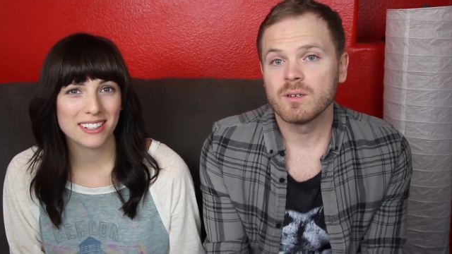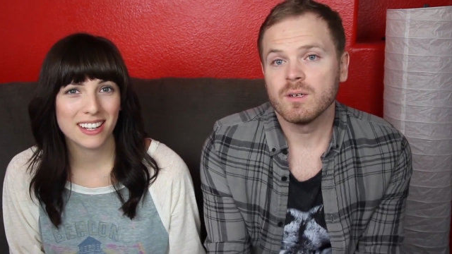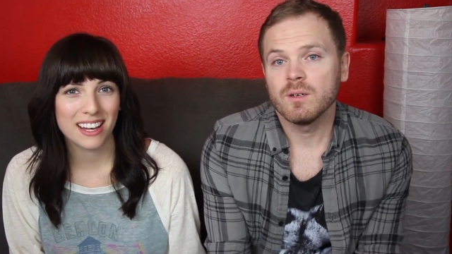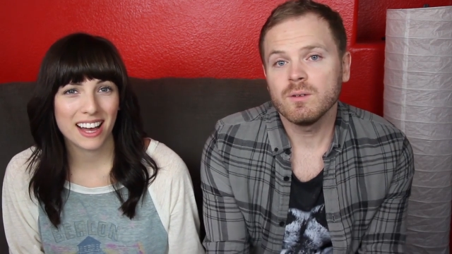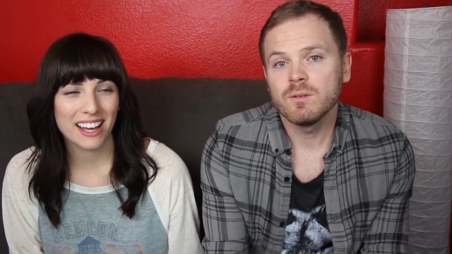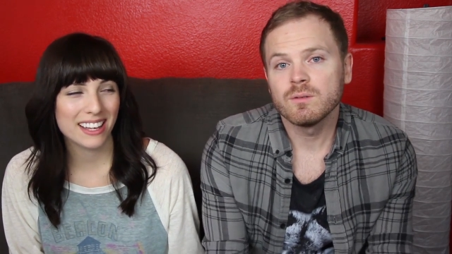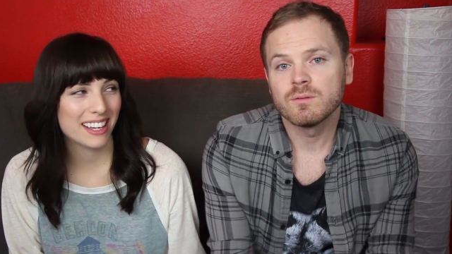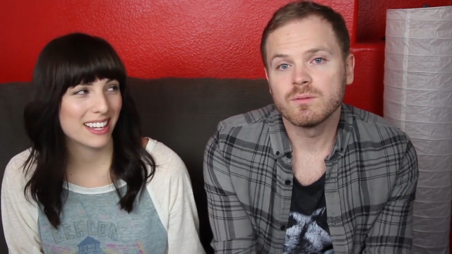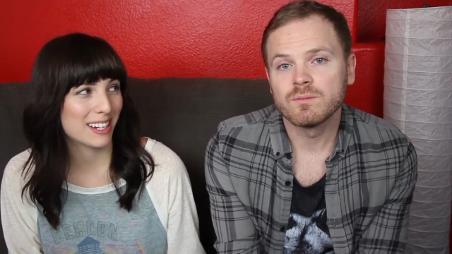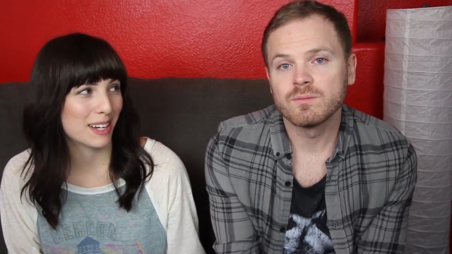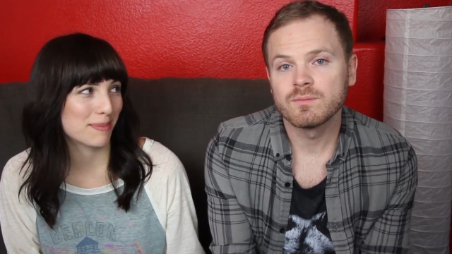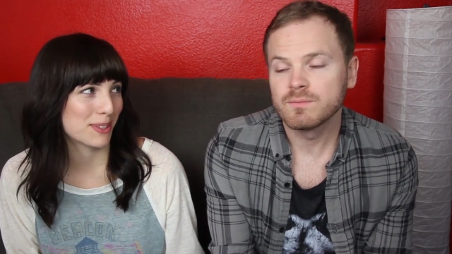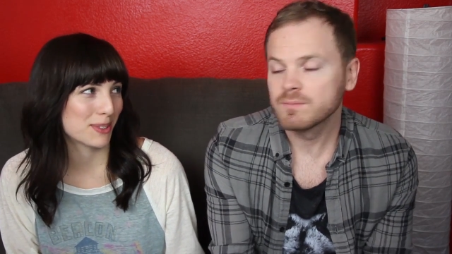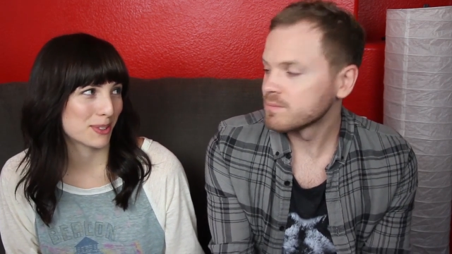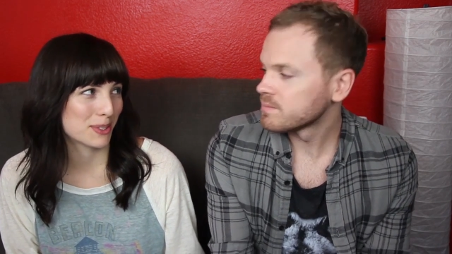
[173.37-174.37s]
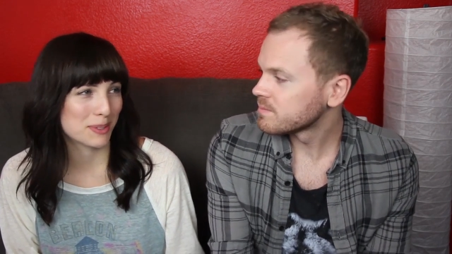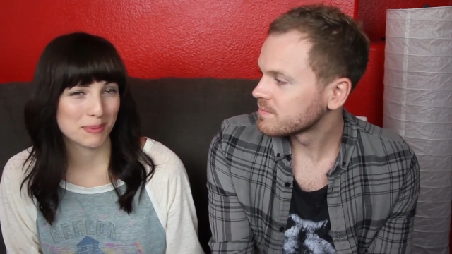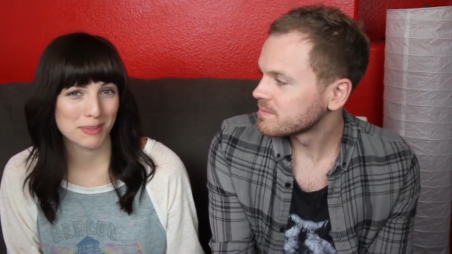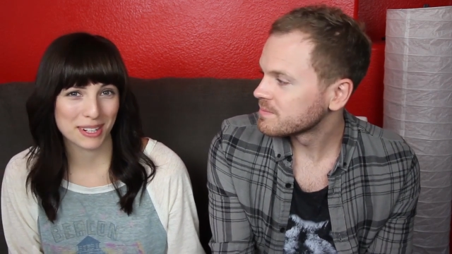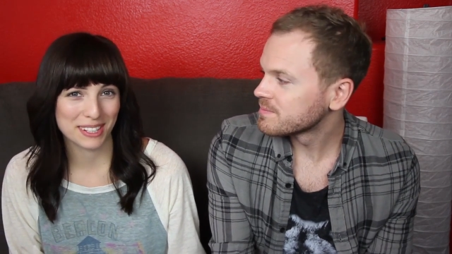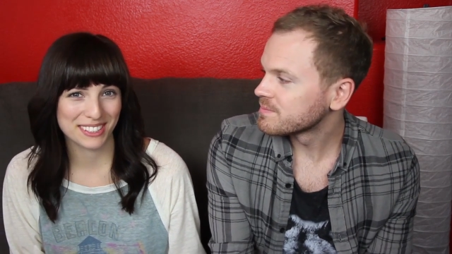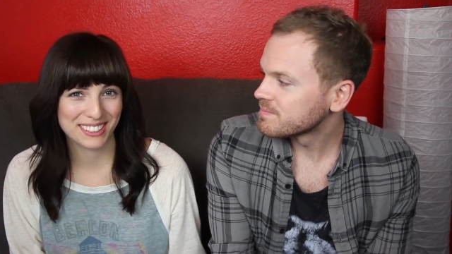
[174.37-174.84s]
Speaker 1: Oh. I hit up those
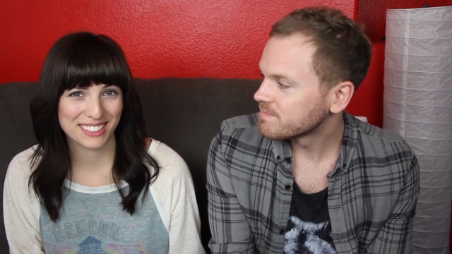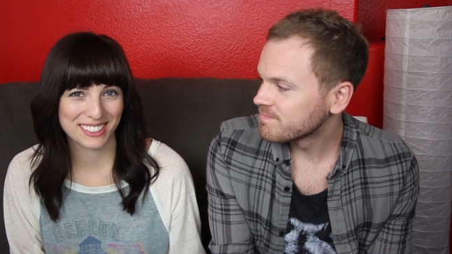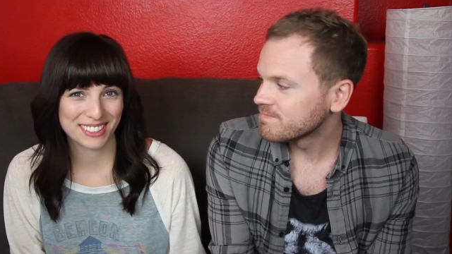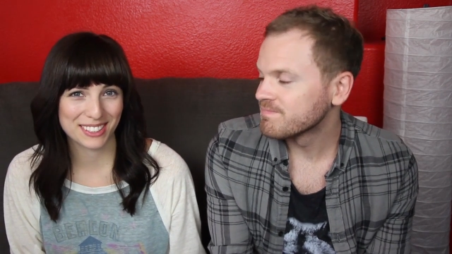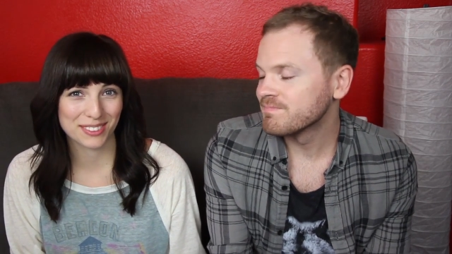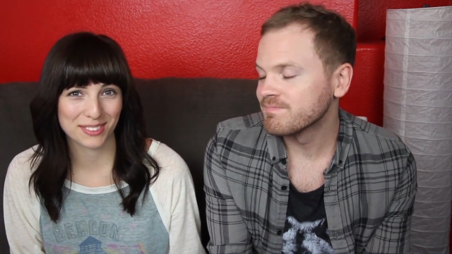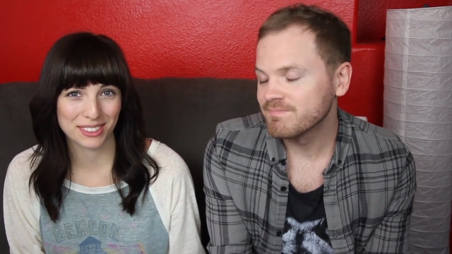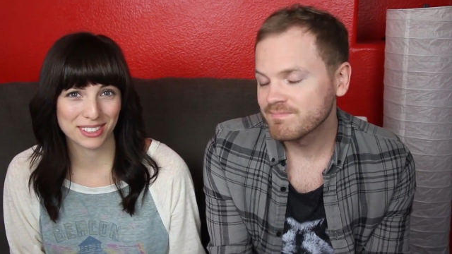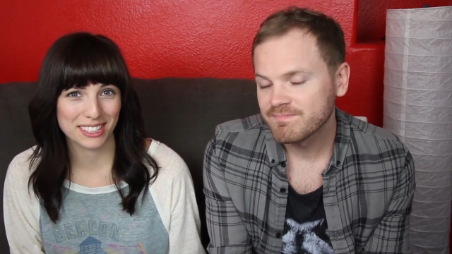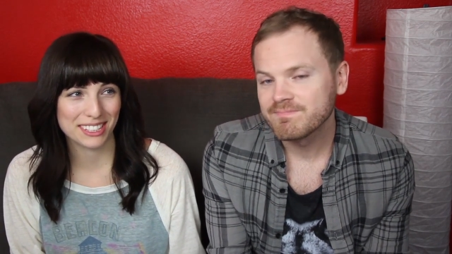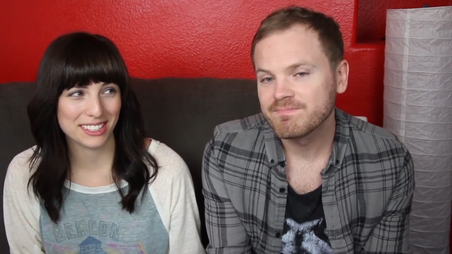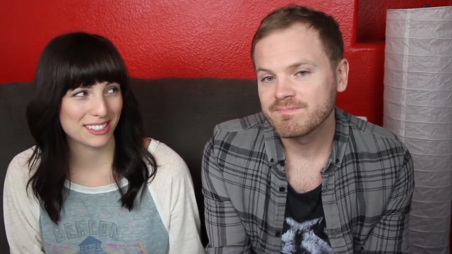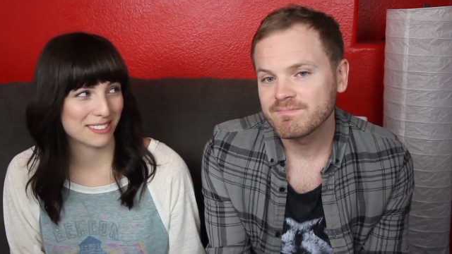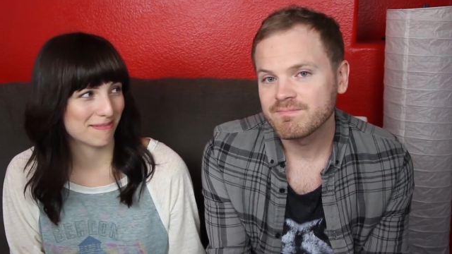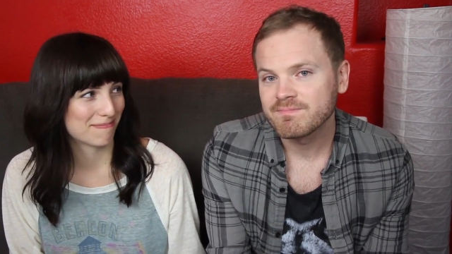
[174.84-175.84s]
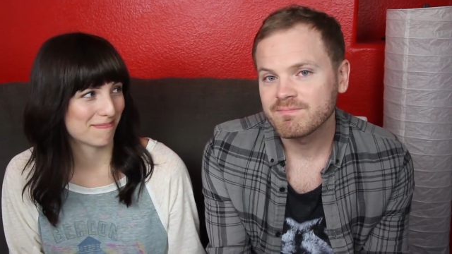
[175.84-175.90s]
coupons because they're really good.